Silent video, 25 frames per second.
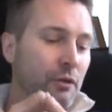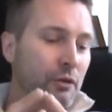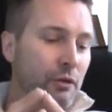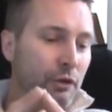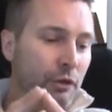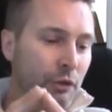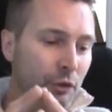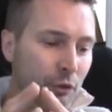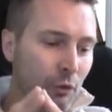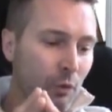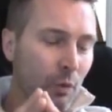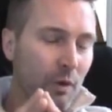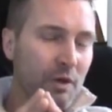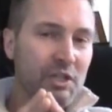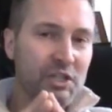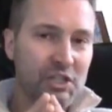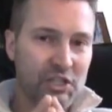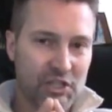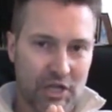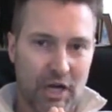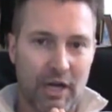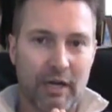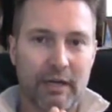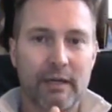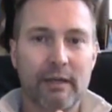you were
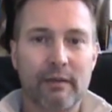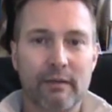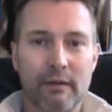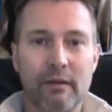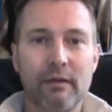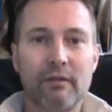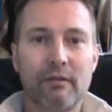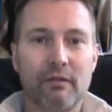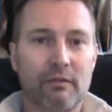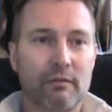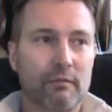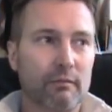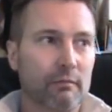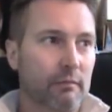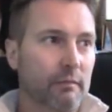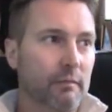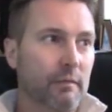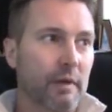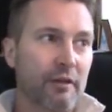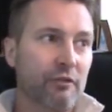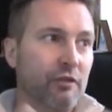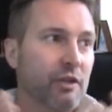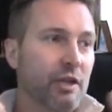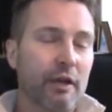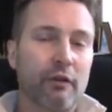stuck in this
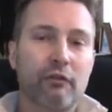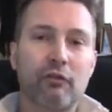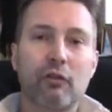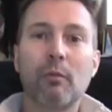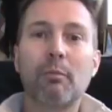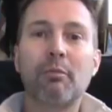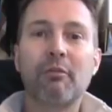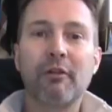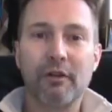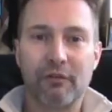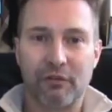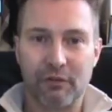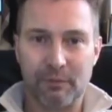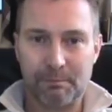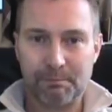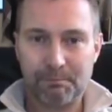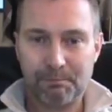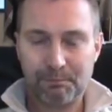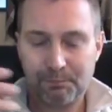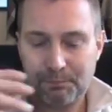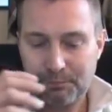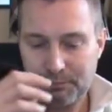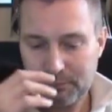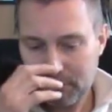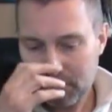educational prison.
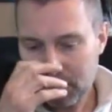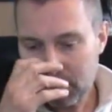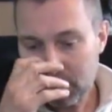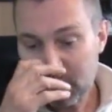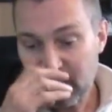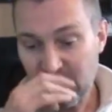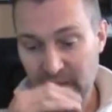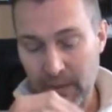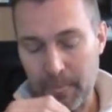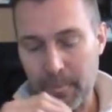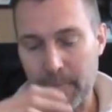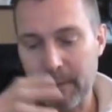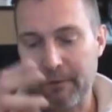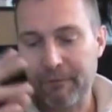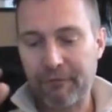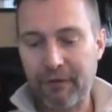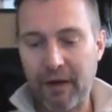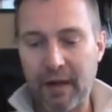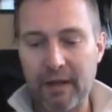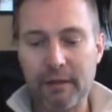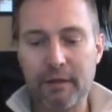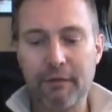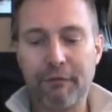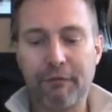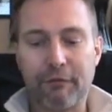You're
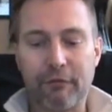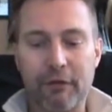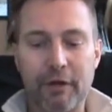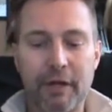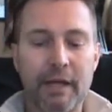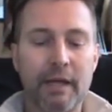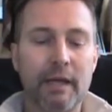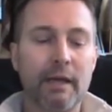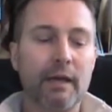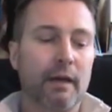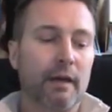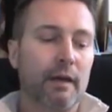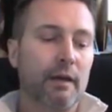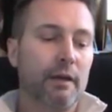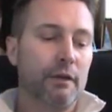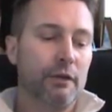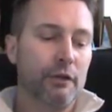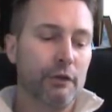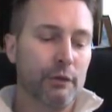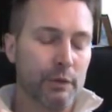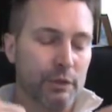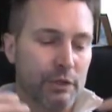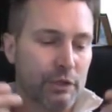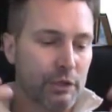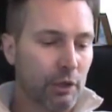finally free.
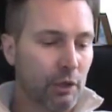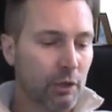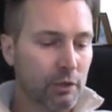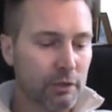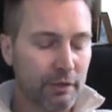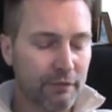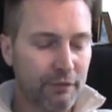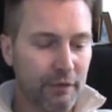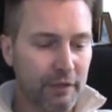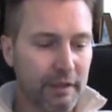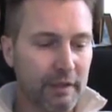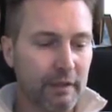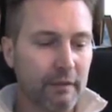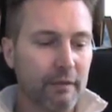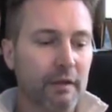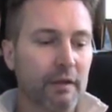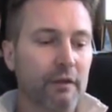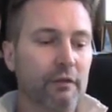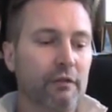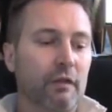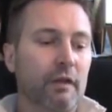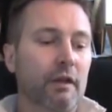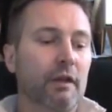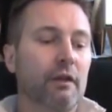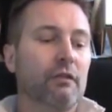You were told if you did
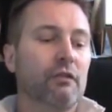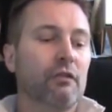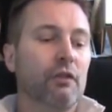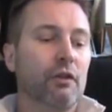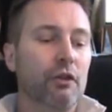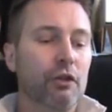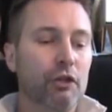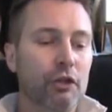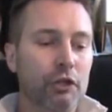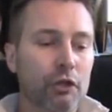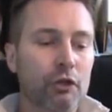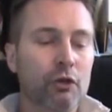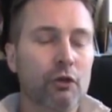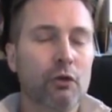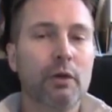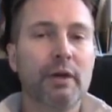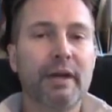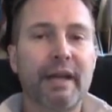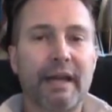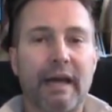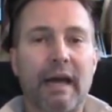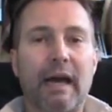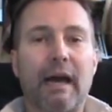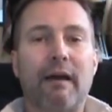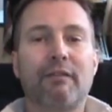these things, you
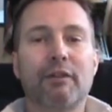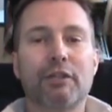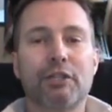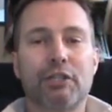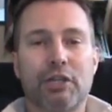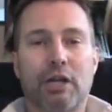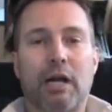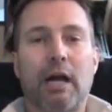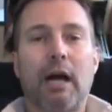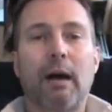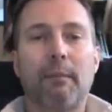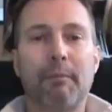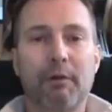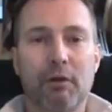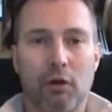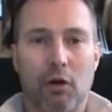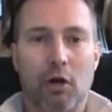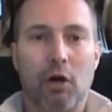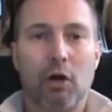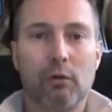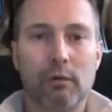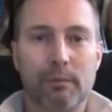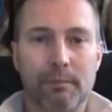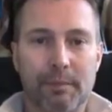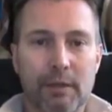would have a job and
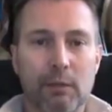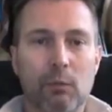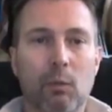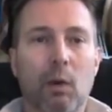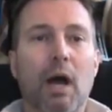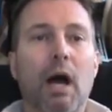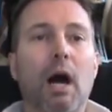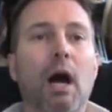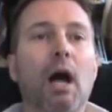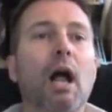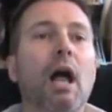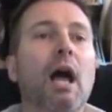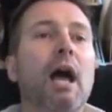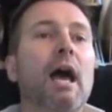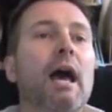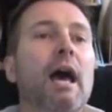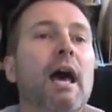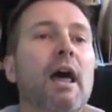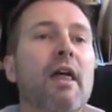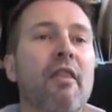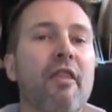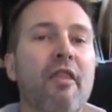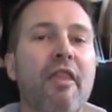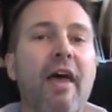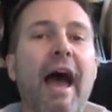all would be well.
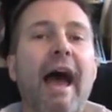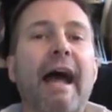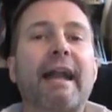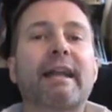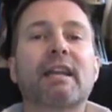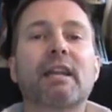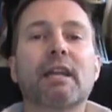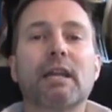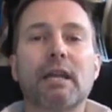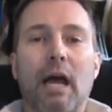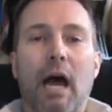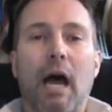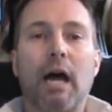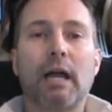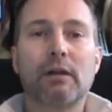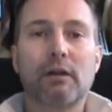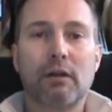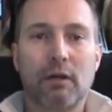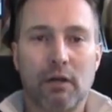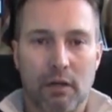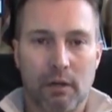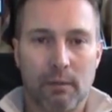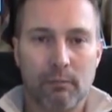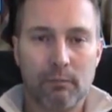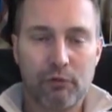That did
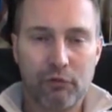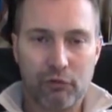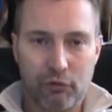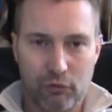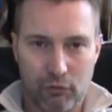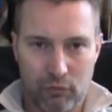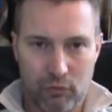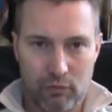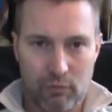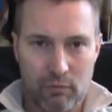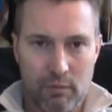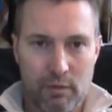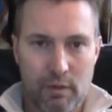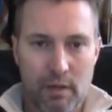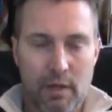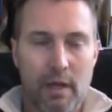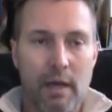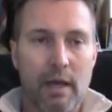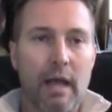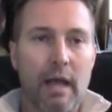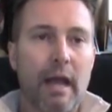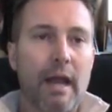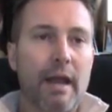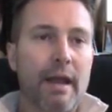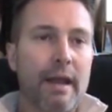not come true.
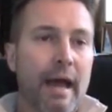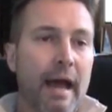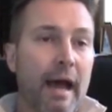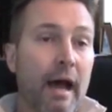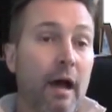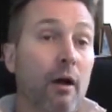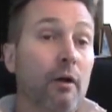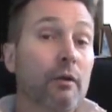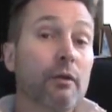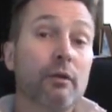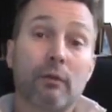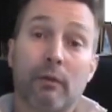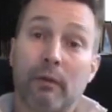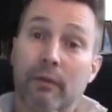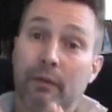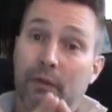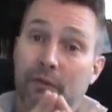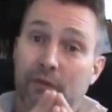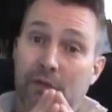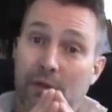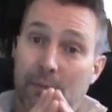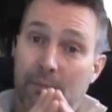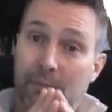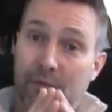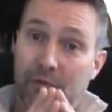And now you're in
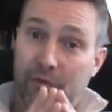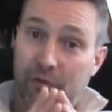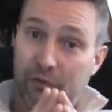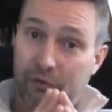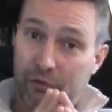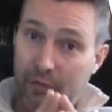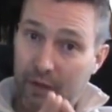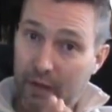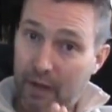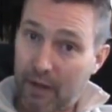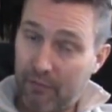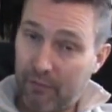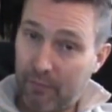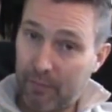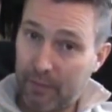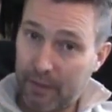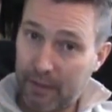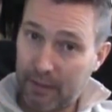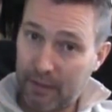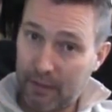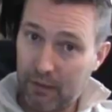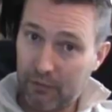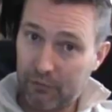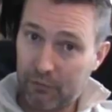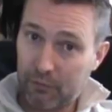the same position that
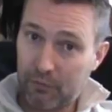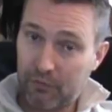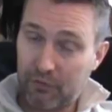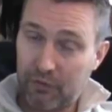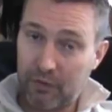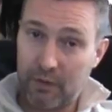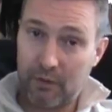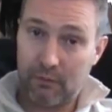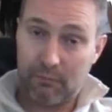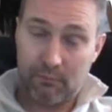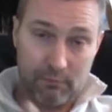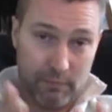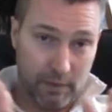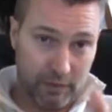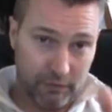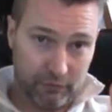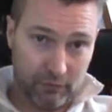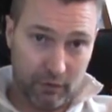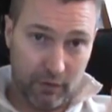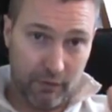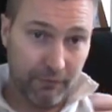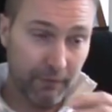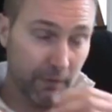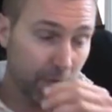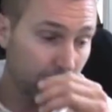everybody else was in,
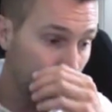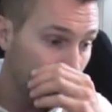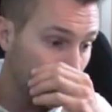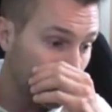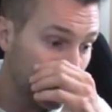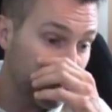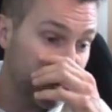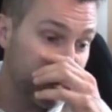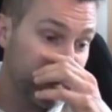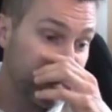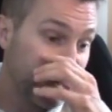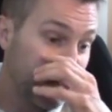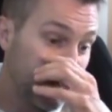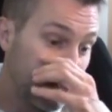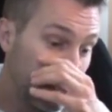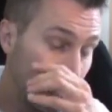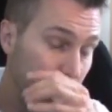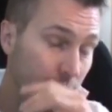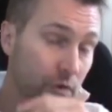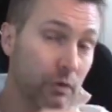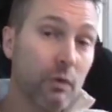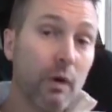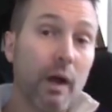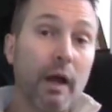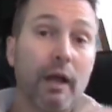myself included.
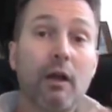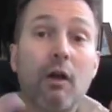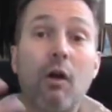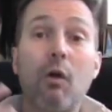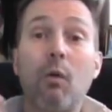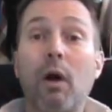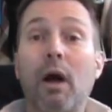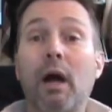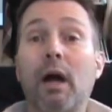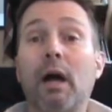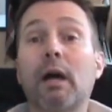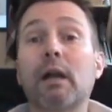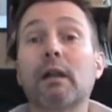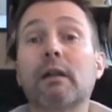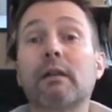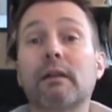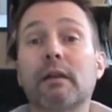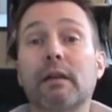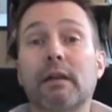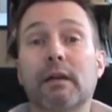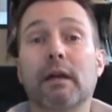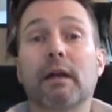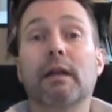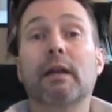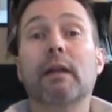Do I go on
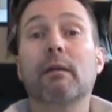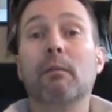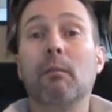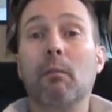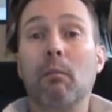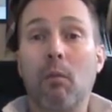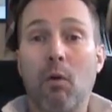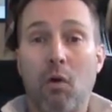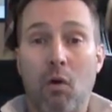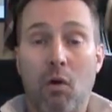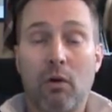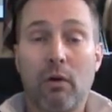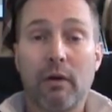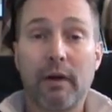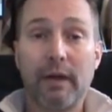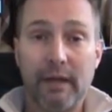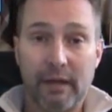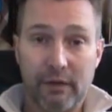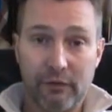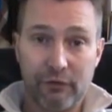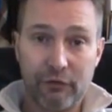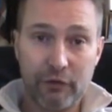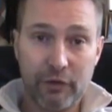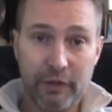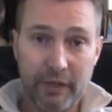to get more
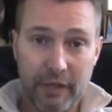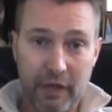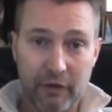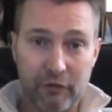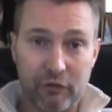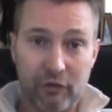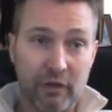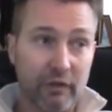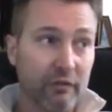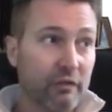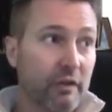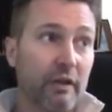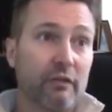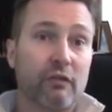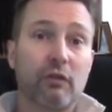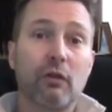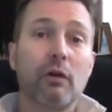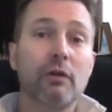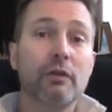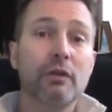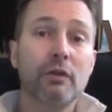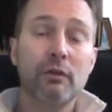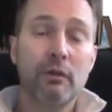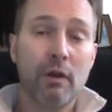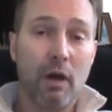education? Because that's
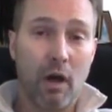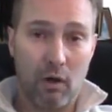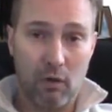all you